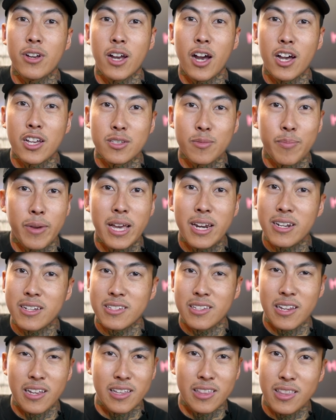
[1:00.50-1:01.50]

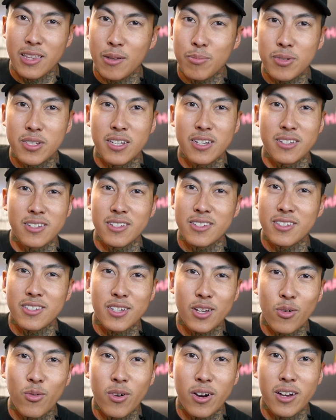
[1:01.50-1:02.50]
cosmetics like lipsticks and
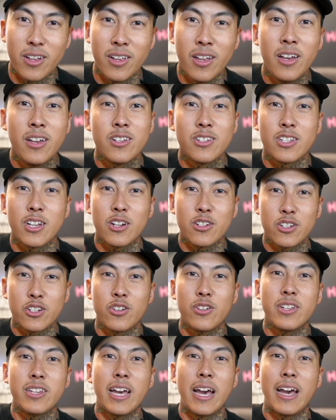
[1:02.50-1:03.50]
so on. So I'll show
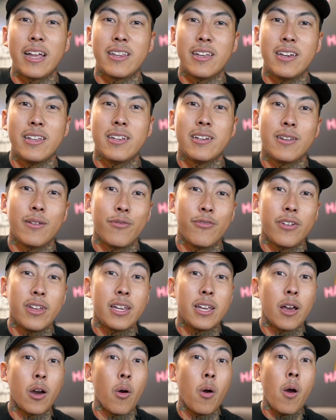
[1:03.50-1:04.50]
you that at the end of the
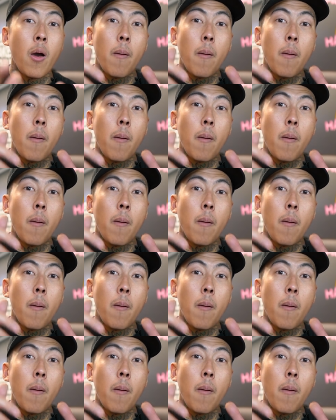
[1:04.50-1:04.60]
video.